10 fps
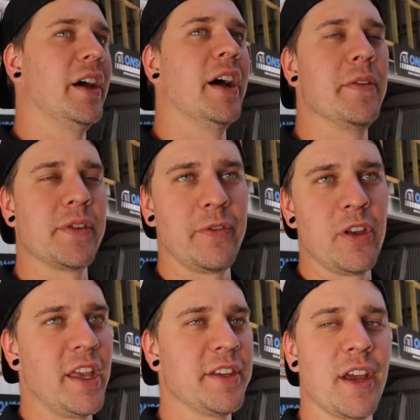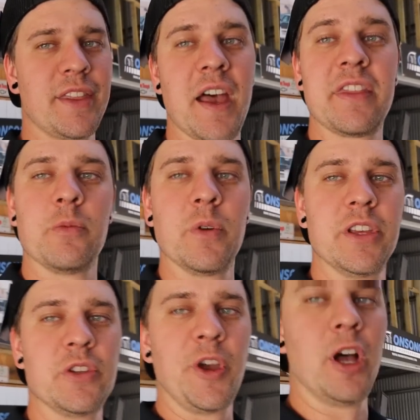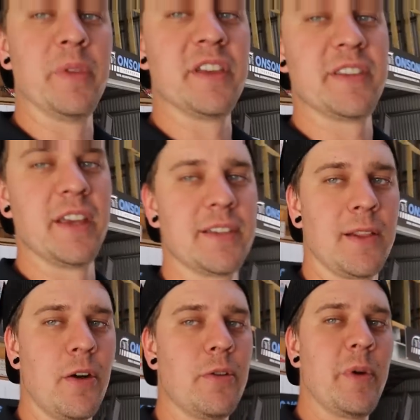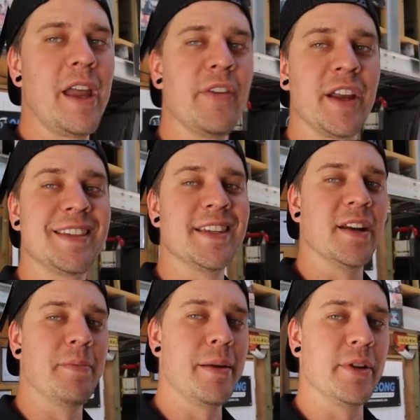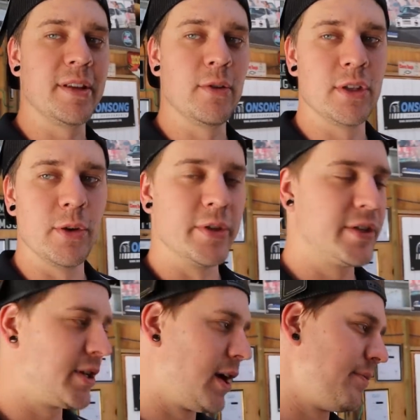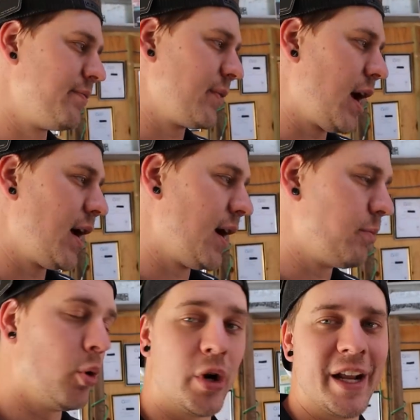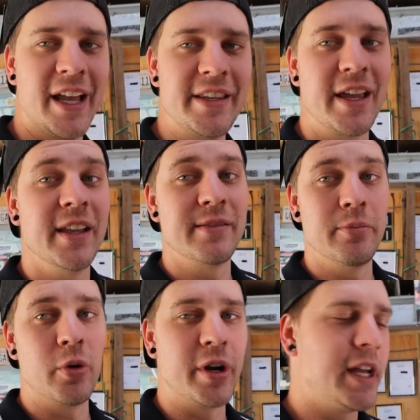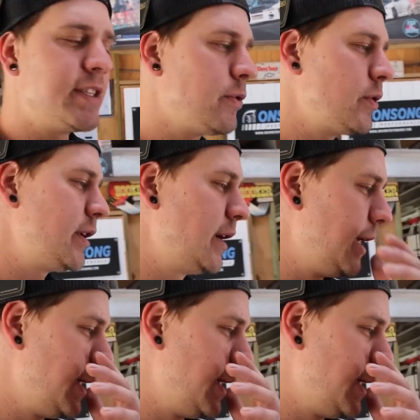There's a few things like that that really do help these things along. We even considered maybe doing some ported heads, getting some ported heads for it.